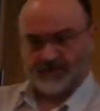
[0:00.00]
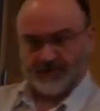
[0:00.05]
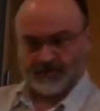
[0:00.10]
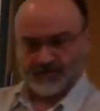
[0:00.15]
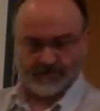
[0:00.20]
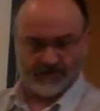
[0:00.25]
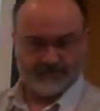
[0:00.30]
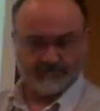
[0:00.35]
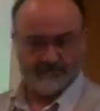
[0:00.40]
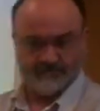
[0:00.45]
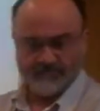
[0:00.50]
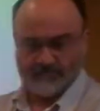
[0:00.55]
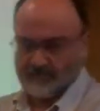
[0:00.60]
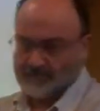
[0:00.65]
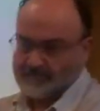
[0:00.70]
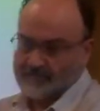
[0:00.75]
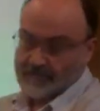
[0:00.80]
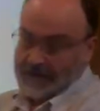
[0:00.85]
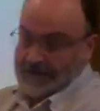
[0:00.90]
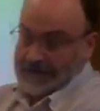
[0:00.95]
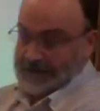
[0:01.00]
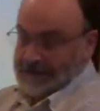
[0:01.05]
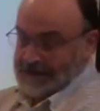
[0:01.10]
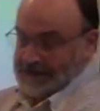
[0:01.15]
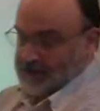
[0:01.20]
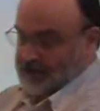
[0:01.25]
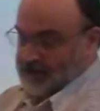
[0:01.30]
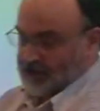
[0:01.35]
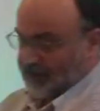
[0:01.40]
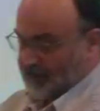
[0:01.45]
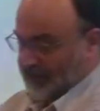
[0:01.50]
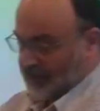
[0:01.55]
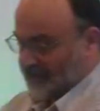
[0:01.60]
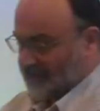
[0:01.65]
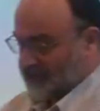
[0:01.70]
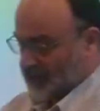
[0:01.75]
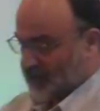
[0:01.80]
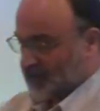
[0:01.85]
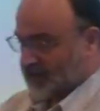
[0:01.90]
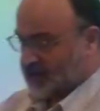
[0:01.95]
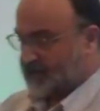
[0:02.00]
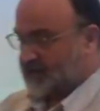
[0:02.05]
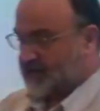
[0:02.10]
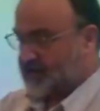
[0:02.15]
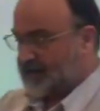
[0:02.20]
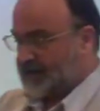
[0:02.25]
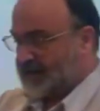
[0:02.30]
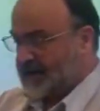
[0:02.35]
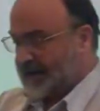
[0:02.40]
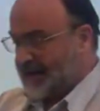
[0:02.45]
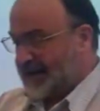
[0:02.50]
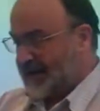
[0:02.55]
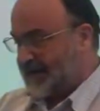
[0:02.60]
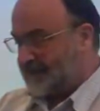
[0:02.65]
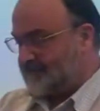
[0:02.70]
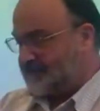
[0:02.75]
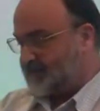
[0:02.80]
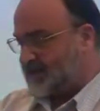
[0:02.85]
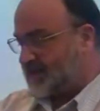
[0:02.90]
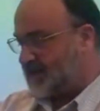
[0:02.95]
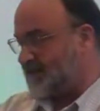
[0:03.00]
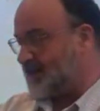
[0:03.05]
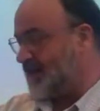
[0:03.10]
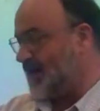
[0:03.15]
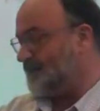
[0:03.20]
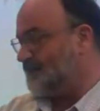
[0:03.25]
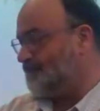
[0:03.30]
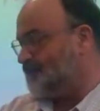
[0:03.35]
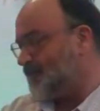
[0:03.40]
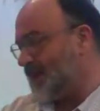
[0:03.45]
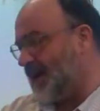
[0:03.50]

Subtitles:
and software products since then.